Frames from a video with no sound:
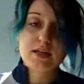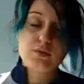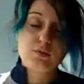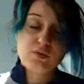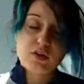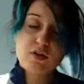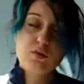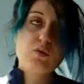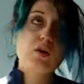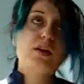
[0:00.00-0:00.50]
I
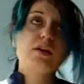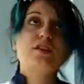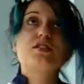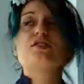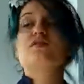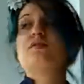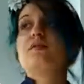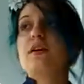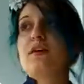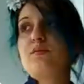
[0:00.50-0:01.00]
really wanted to
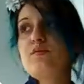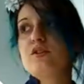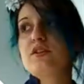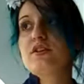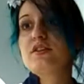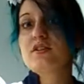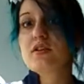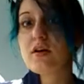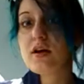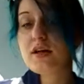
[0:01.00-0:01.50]
do that. I'm
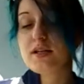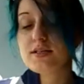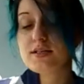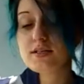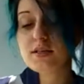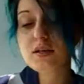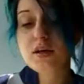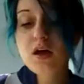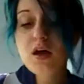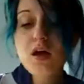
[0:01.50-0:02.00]
really sorry I
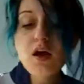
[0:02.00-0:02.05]
didn't.